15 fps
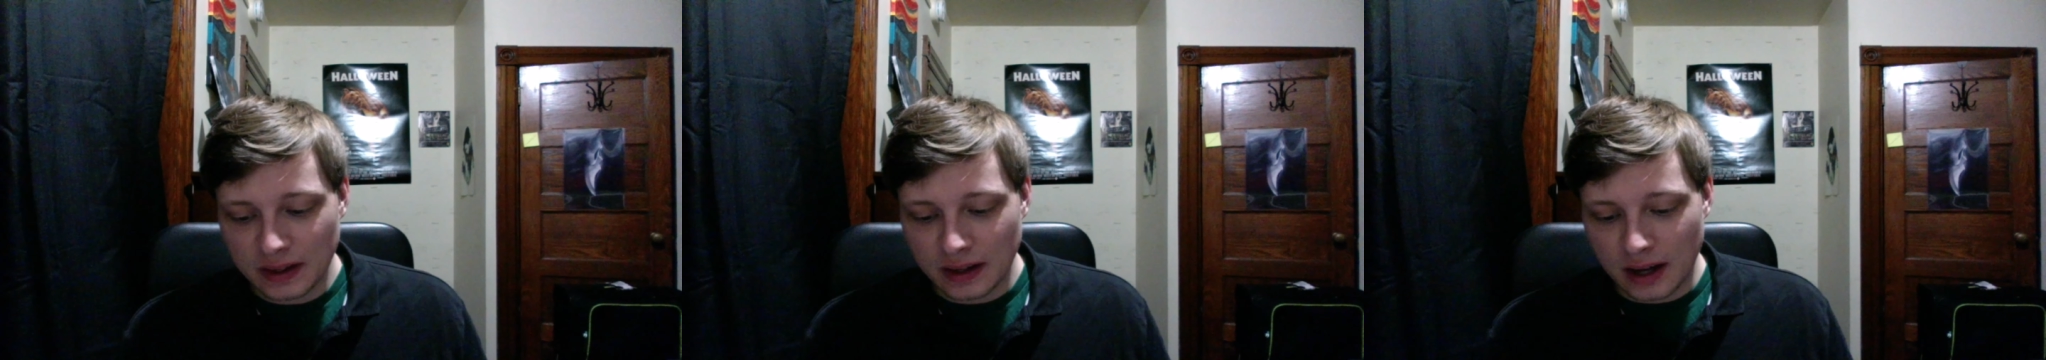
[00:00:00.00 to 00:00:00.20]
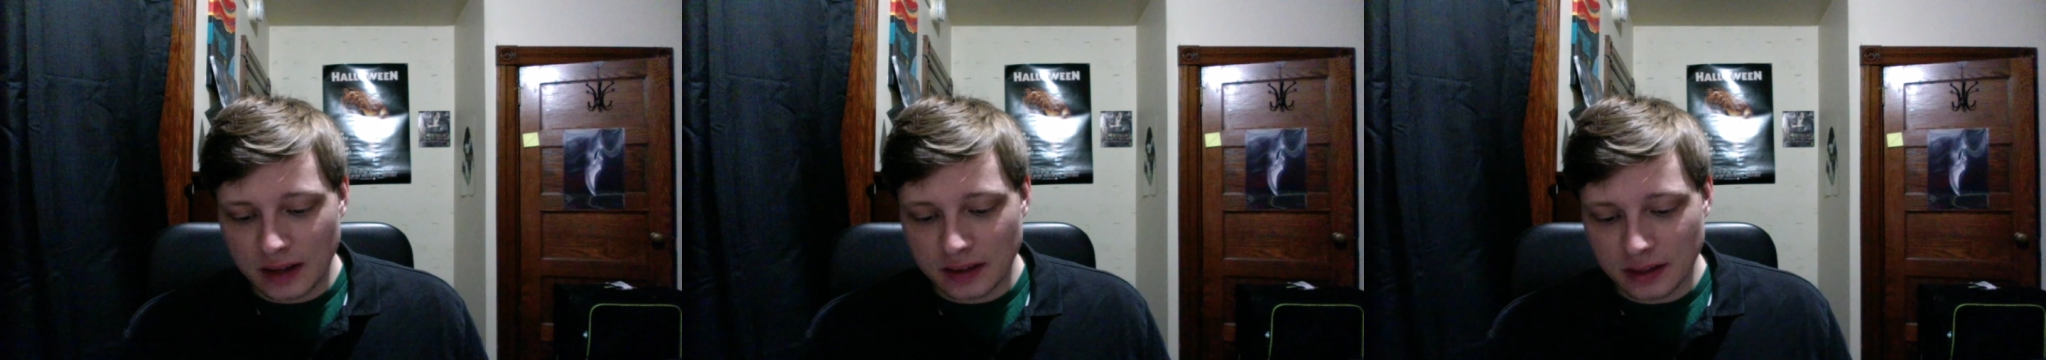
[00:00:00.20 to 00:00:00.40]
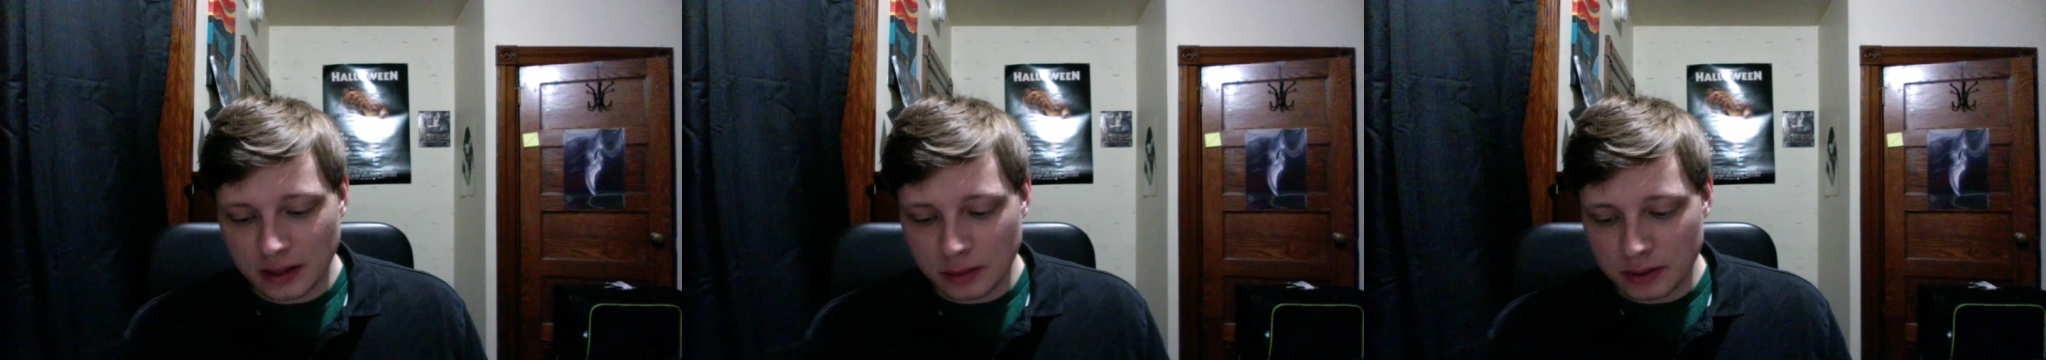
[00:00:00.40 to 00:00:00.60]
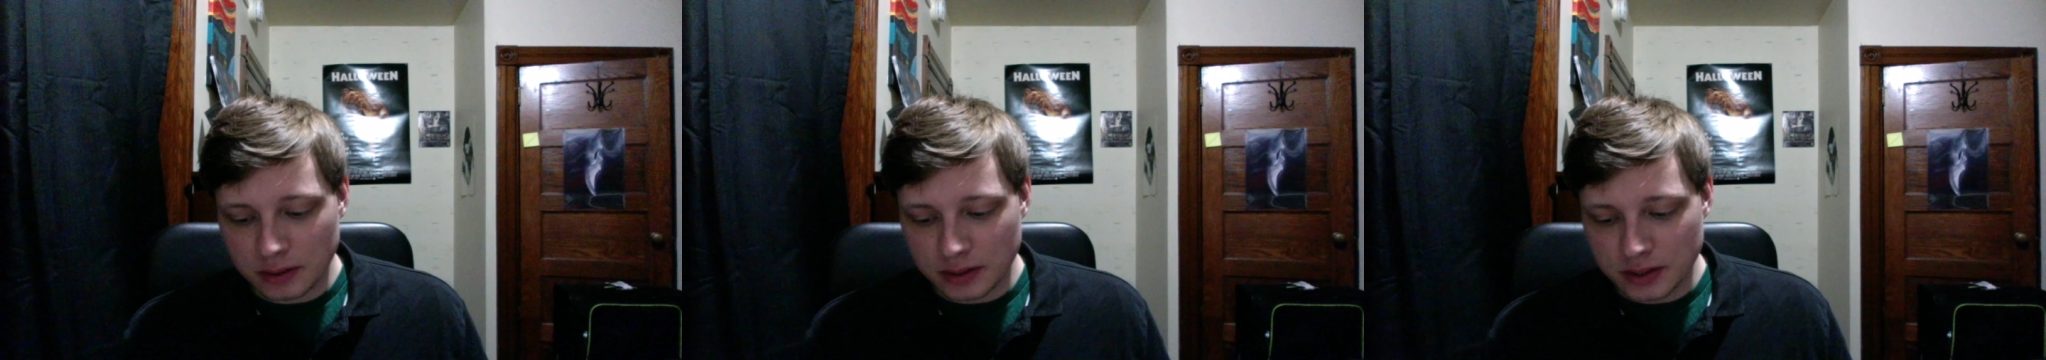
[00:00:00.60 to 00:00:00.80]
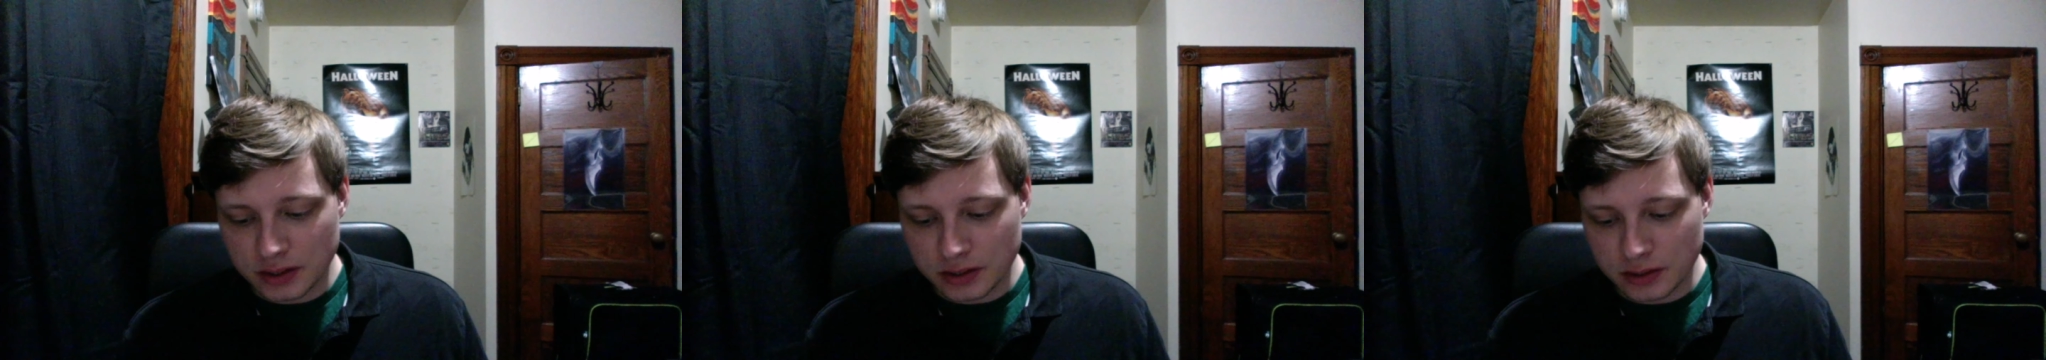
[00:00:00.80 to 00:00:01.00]
I think I'm going
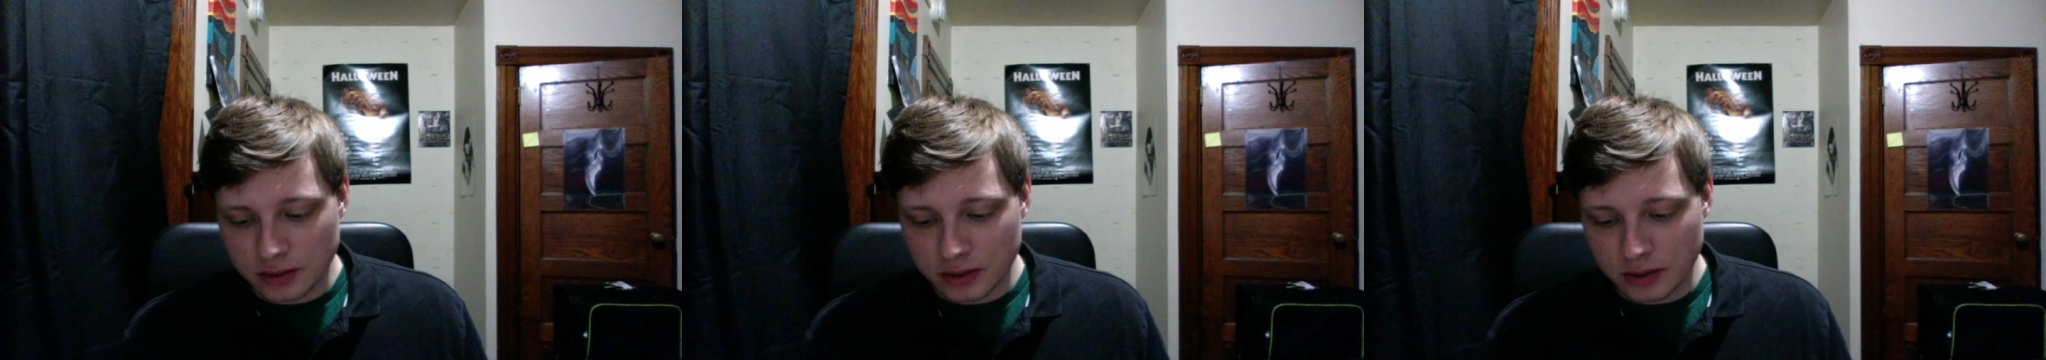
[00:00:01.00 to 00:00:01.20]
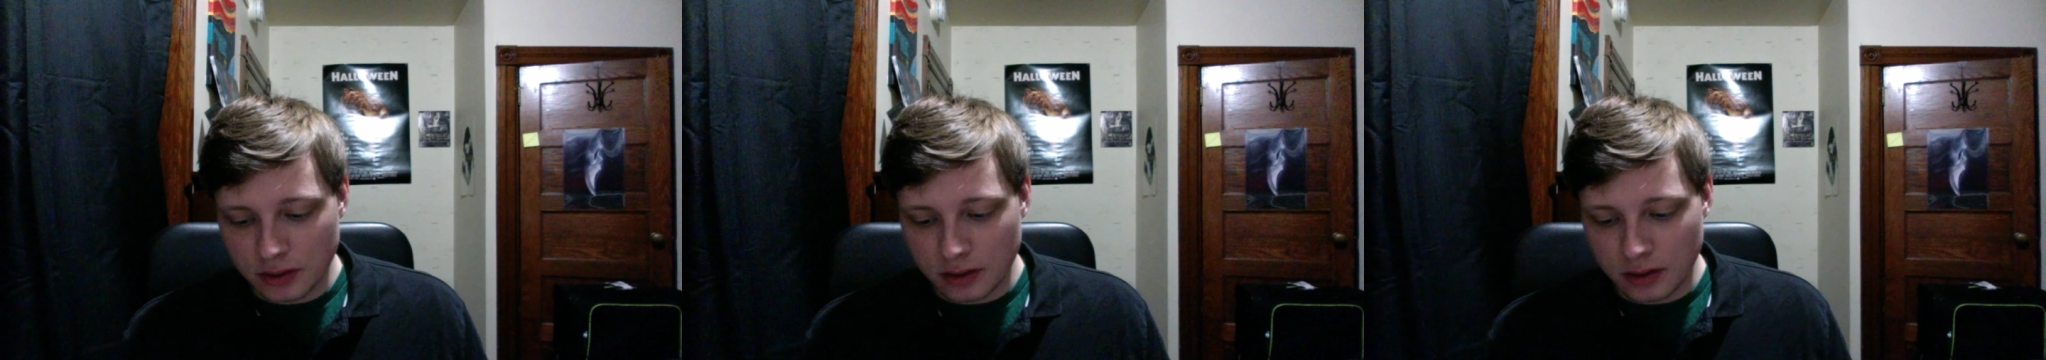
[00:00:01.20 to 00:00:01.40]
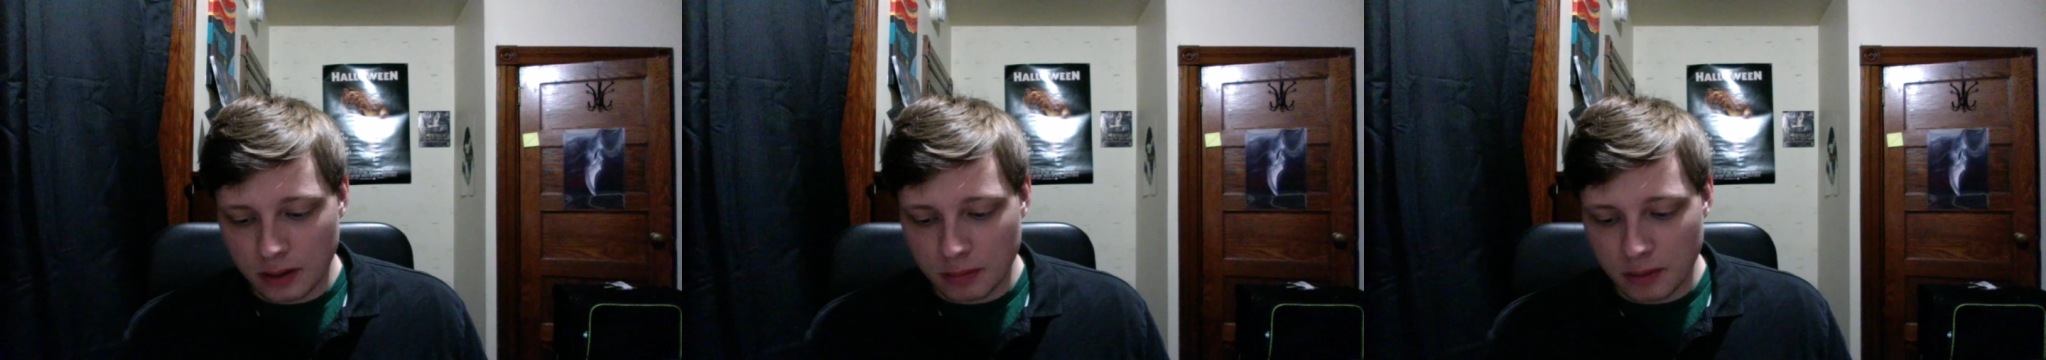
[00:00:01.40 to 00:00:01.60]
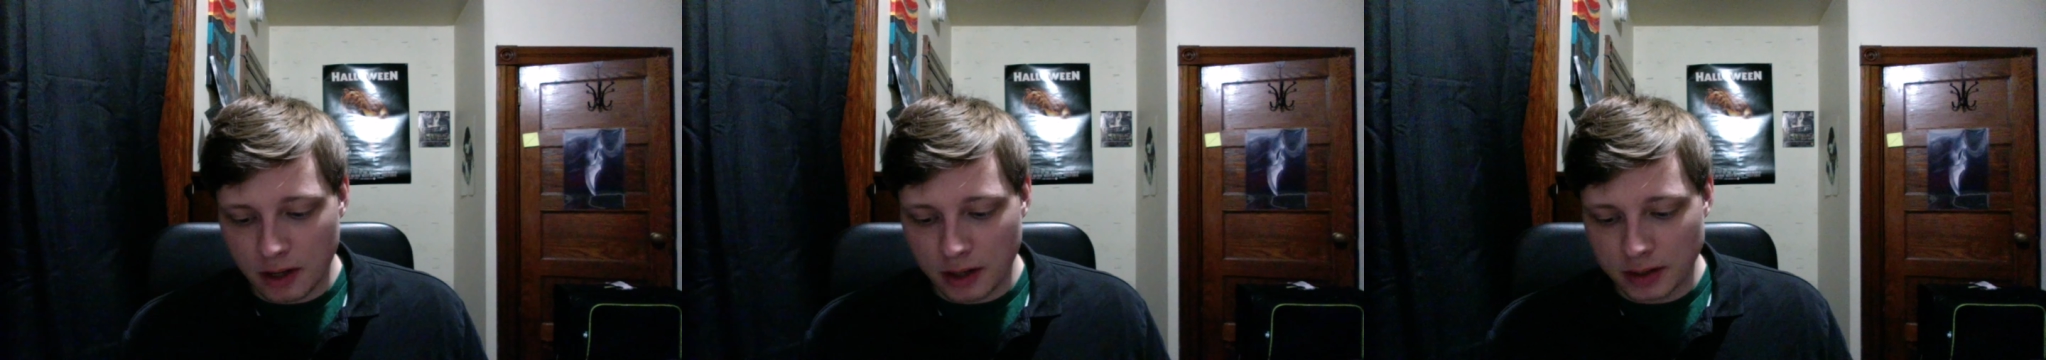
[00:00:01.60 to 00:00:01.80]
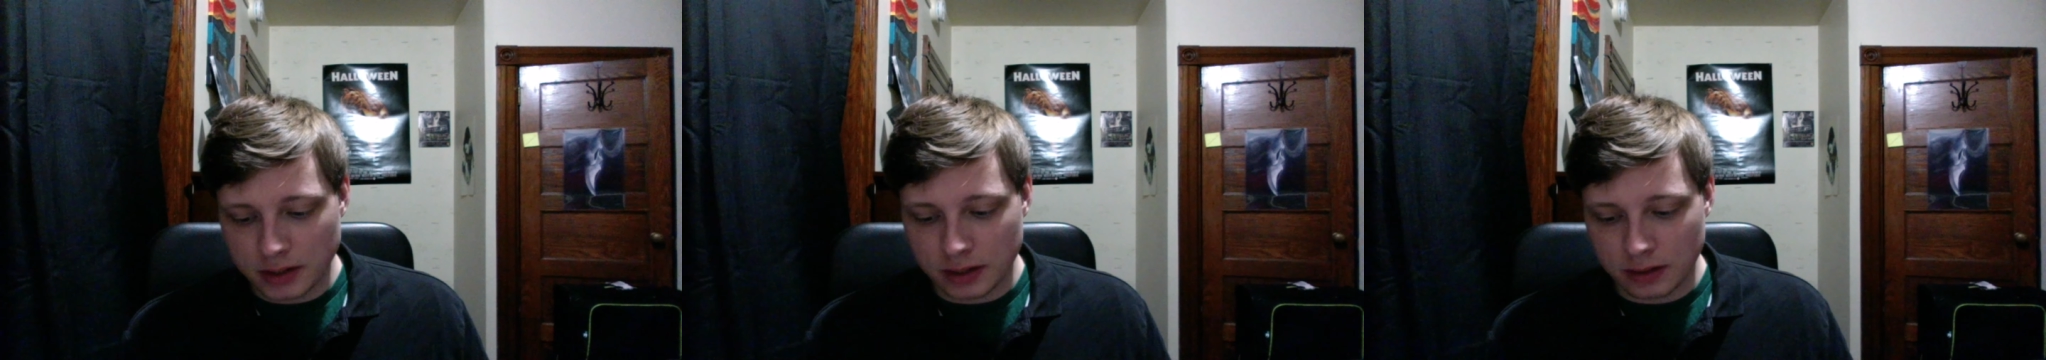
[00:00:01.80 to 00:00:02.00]
to start
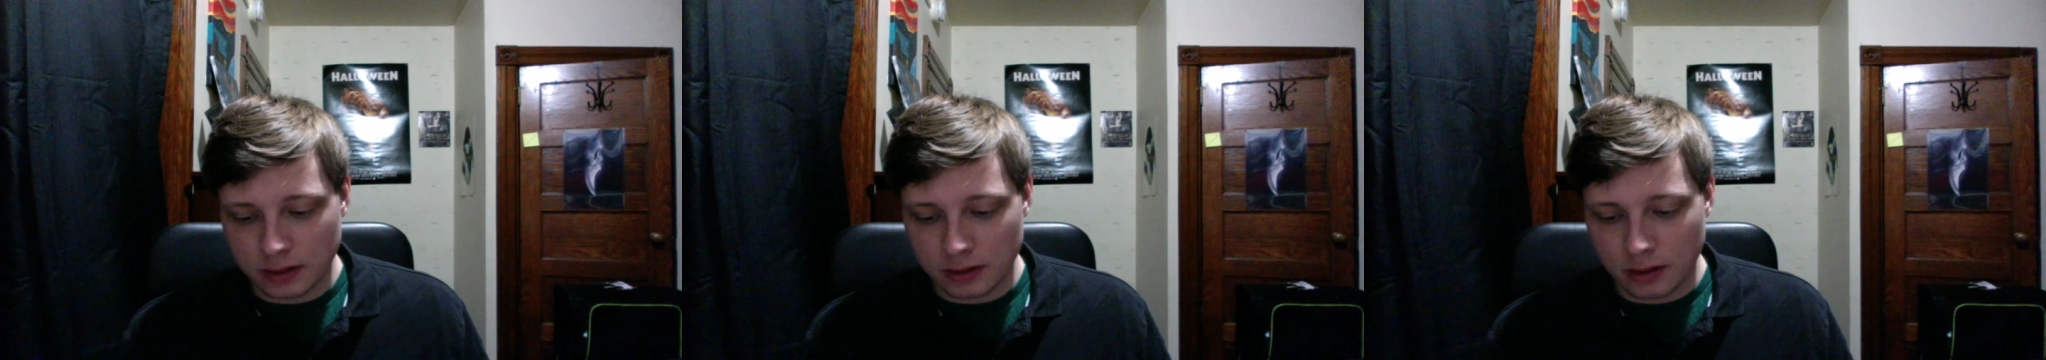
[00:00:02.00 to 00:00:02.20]
unboxing the